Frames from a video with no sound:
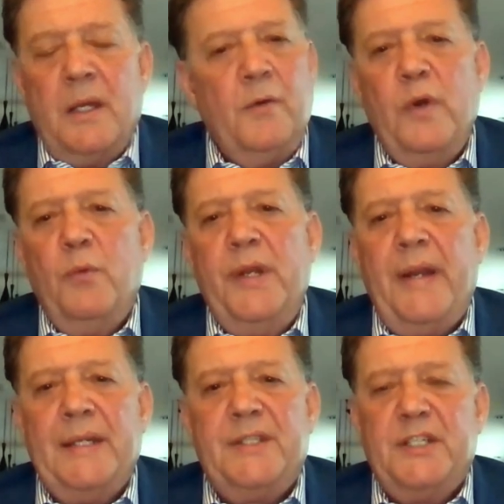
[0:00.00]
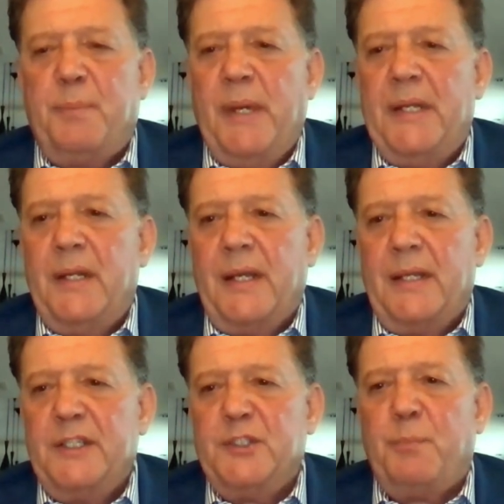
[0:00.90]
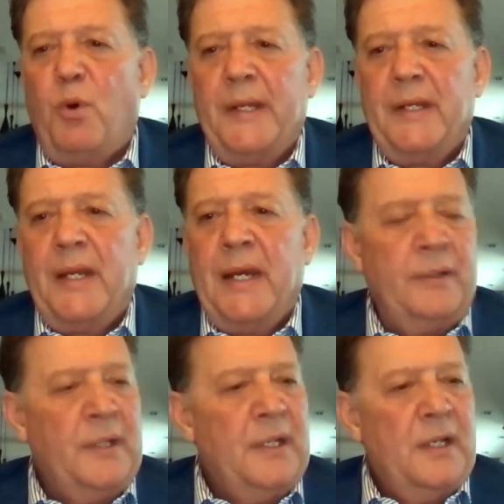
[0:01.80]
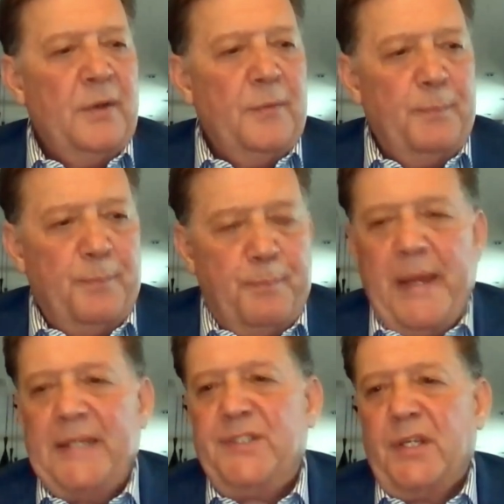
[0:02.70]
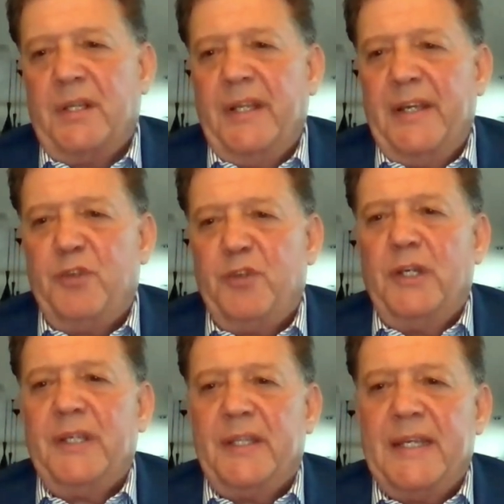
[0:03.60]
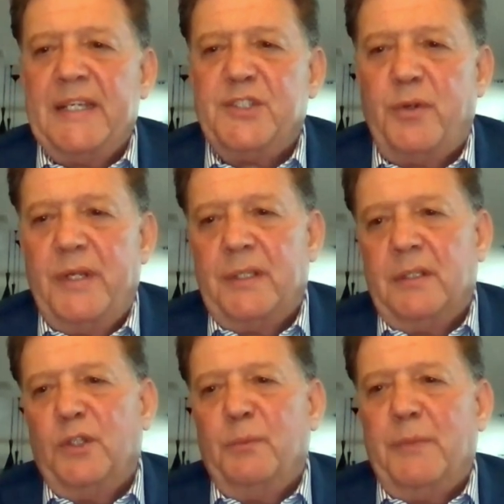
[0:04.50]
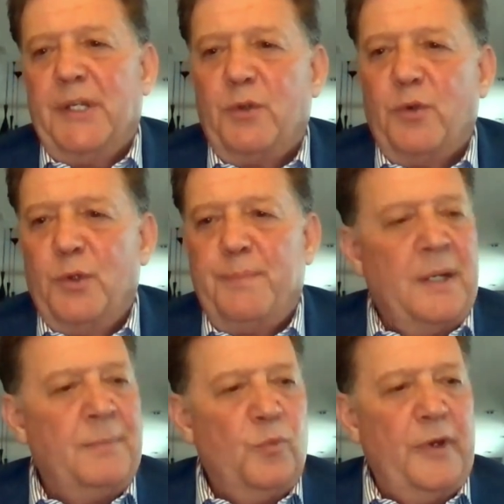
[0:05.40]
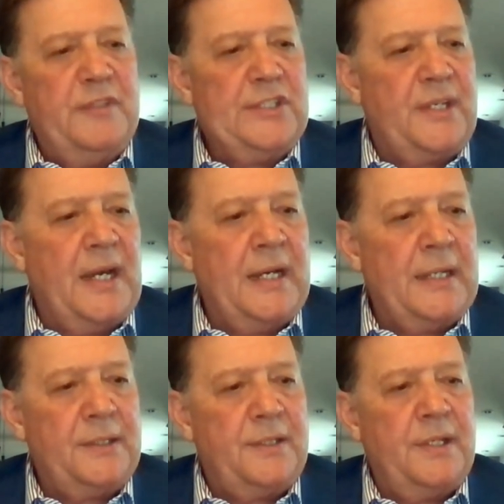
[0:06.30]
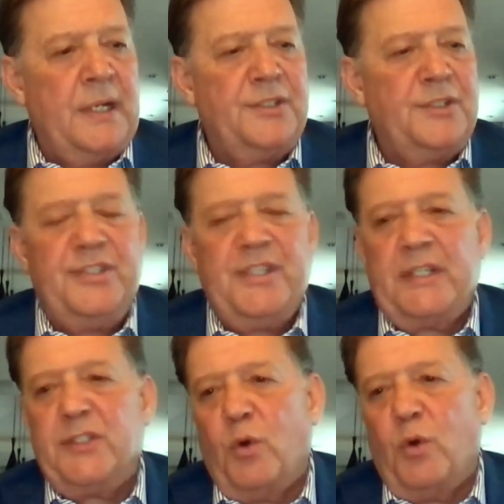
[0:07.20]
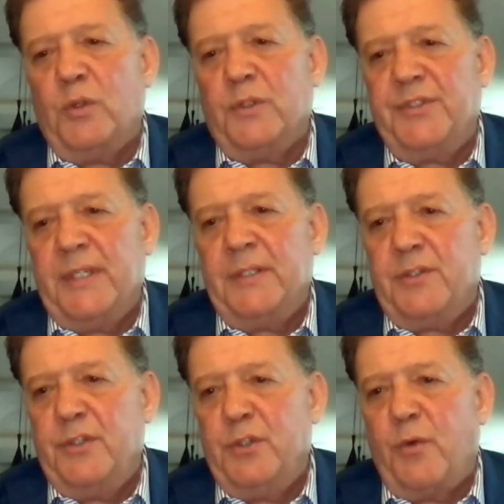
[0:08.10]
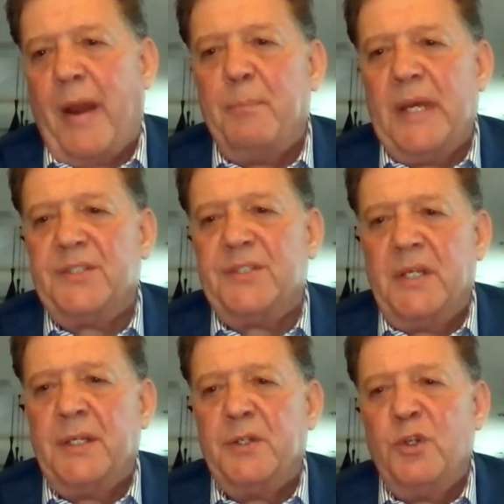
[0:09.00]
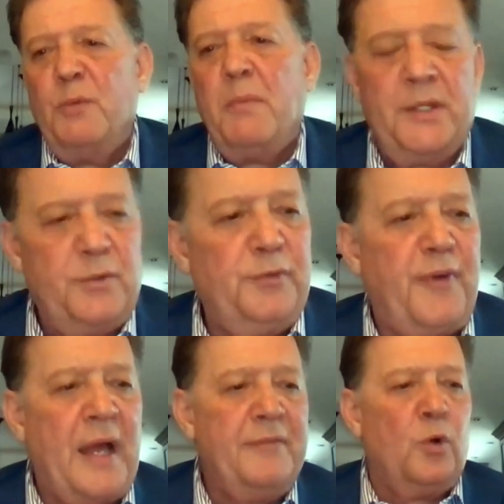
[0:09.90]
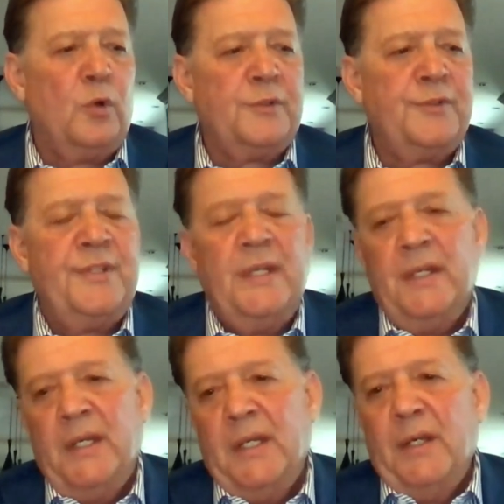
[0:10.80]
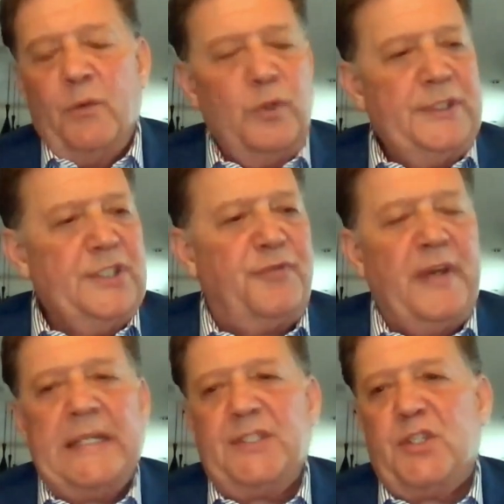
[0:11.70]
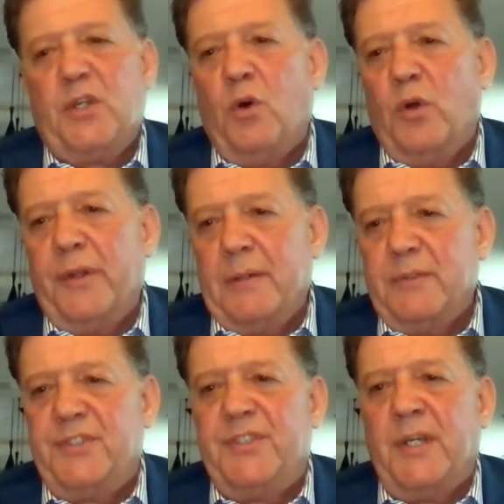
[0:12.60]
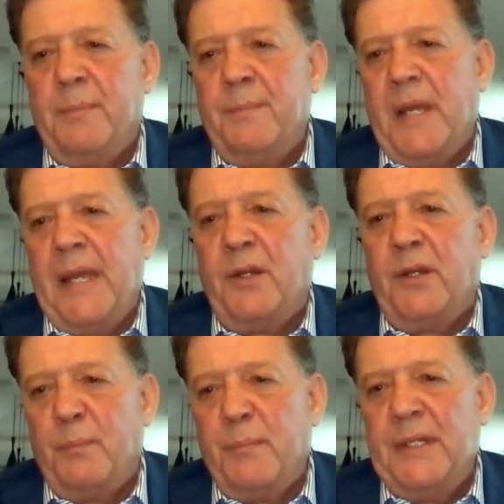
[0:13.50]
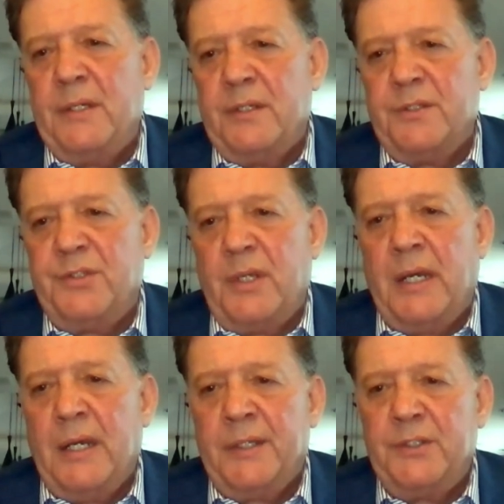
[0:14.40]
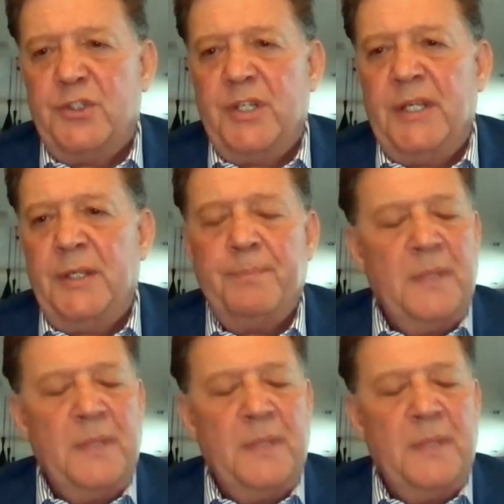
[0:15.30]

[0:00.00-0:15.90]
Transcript: We, we don't anticipate it at this point. Now, basically, if you look at the history of the Lumina Group, um, we've just got uh, six holes into Grand Bestia. Newmont drilled five holes. We just finished a hole that was some 800 meters uh, deep,